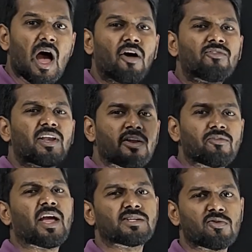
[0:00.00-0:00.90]
After
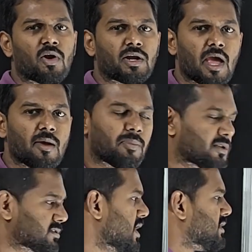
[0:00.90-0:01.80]
refraction, what
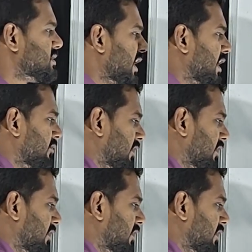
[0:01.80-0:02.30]
happens? See,